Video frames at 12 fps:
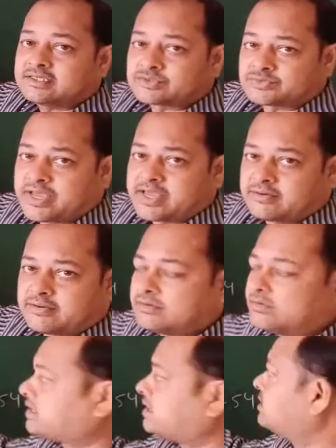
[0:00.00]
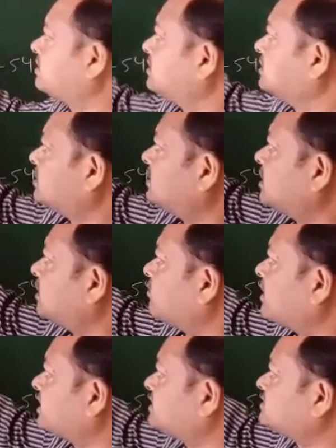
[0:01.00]
square. Okay.
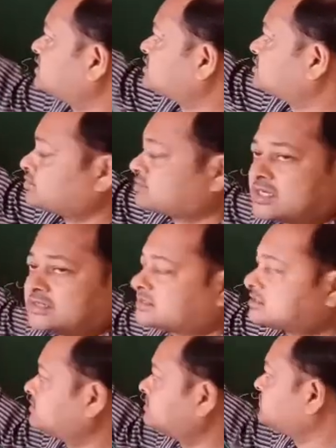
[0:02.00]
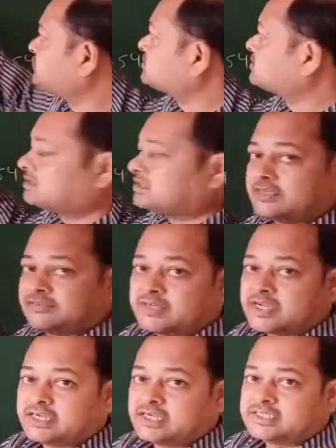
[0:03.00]
And what is these two terms?
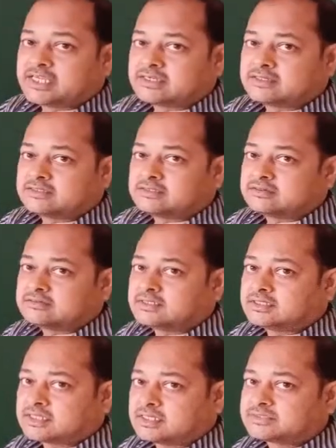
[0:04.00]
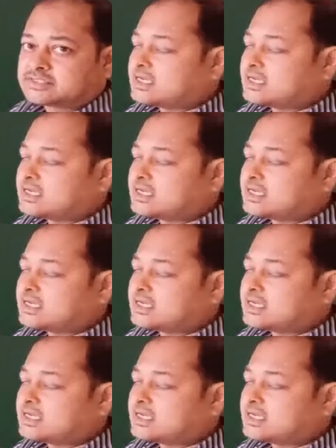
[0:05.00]
Definitely that the terms